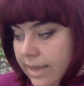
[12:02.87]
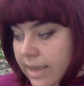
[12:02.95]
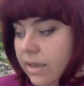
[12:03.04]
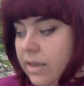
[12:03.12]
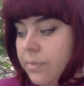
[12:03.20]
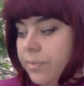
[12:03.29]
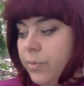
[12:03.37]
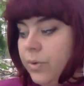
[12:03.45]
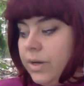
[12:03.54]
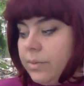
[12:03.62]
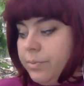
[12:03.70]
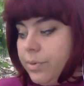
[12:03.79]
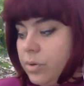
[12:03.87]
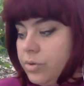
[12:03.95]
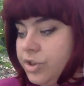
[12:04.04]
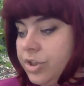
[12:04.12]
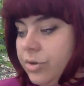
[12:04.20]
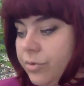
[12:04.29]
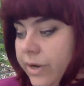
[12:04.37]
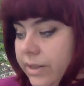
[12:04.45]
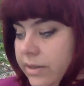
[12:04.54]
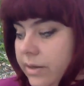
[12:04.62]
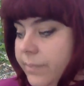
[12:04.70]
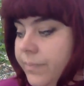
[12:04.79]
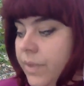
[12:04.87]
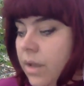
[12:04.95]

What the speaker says: day. We are approaching already